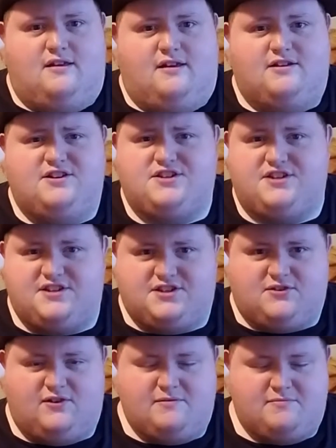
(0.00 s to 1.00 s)
And just a
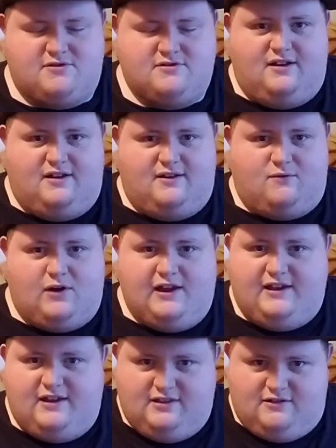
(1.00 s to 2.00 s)
disclaimer,
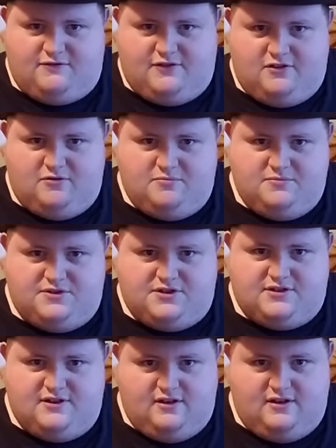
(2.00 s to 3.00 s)
ranking the films
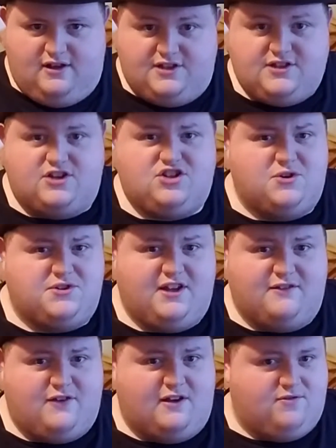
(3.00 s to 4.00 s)
is like choosing
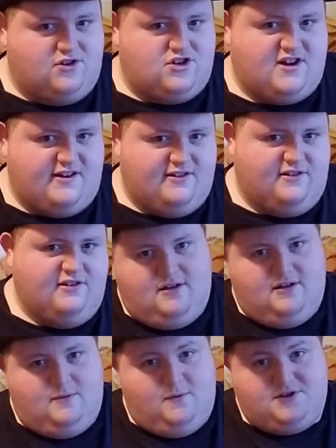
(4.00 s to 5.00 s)
a favorite child,
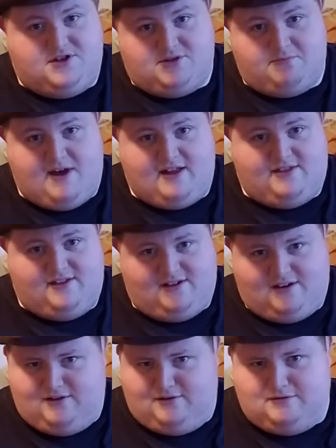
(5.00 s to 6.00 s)
which is a bad thing to
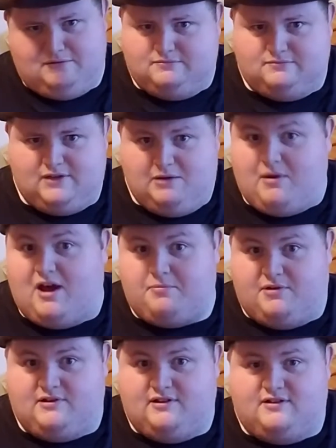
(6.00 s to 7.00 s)
do, in my
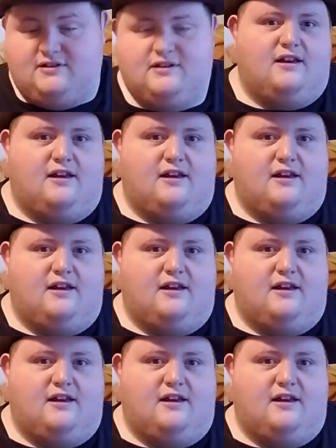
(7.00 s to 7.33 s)
opinion.